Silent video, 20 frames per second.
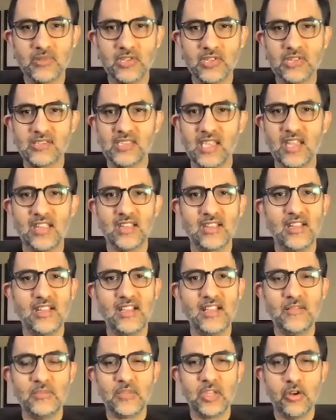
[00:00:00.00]
She's like,
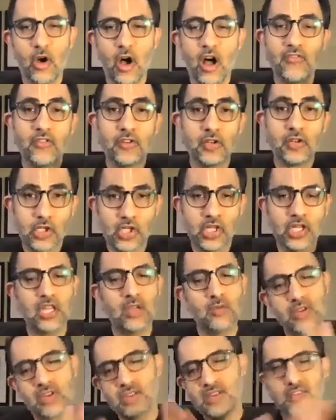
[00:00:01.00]
often she,
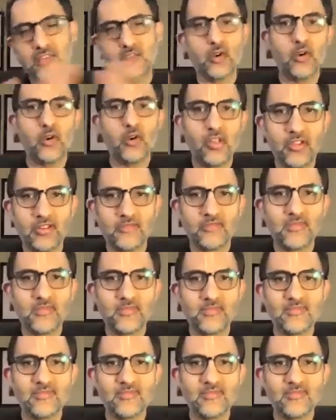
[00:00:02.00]
which a whole other